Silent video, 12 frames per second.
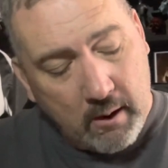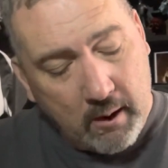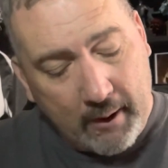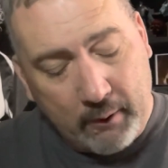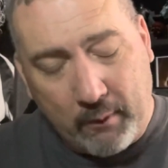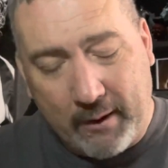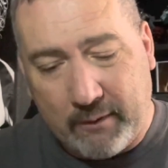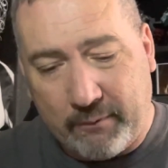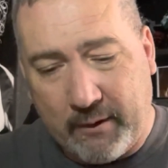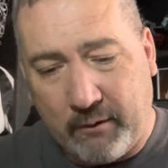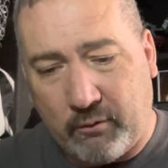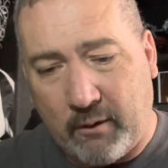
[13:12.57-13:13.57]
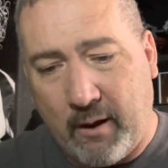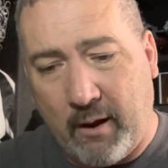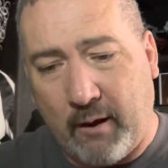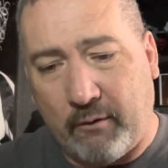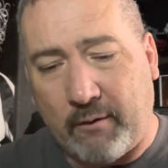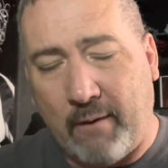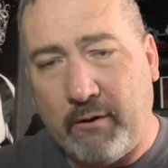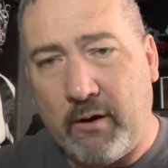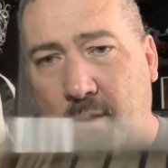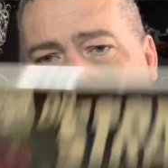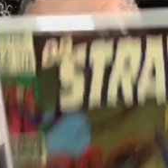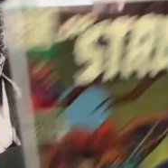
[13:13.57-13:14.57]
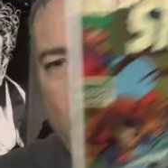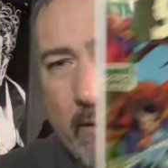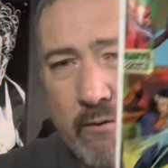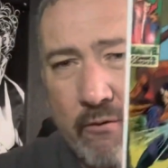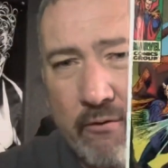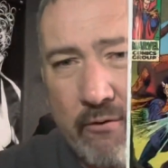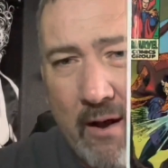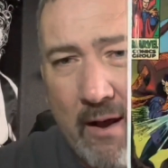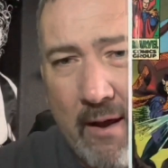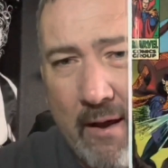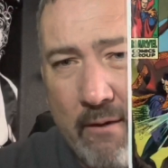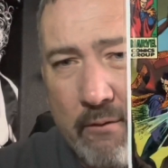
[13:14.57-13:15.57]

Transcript: I graded this a 7.5.